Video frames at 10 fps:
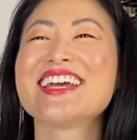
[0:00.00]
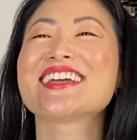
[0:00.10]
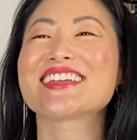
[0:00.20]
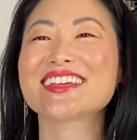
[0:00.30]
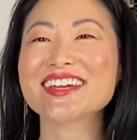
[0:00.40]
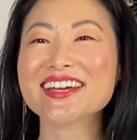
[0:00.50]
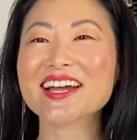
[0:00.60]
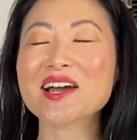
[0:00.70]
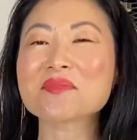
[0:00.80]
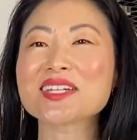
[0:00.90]
Yeah,
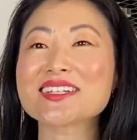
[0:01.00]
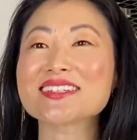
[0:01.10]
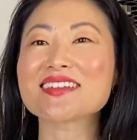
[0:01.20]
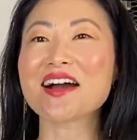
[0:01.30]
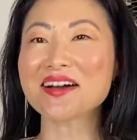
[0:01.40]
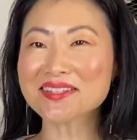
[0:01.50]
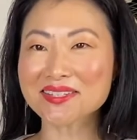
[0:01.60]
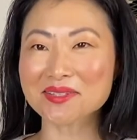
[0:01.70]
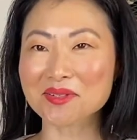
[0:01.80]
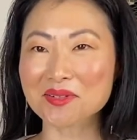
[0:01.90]
I mean, it's
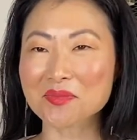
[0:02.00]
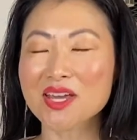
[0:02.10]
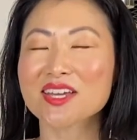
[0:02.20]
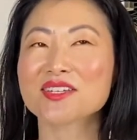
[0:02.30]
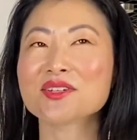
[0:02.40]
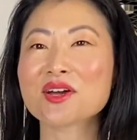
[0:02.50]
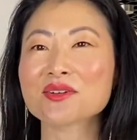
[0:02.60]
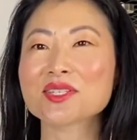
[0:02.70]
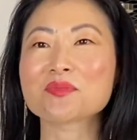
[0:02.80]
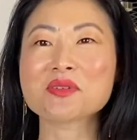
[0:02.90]
awesome,
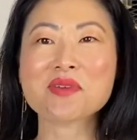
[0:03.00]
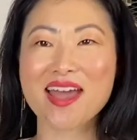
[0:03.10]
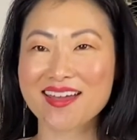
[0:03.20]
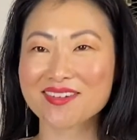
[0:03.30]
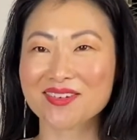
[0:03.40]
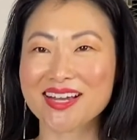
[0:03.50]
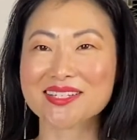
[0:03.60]
to be back, right?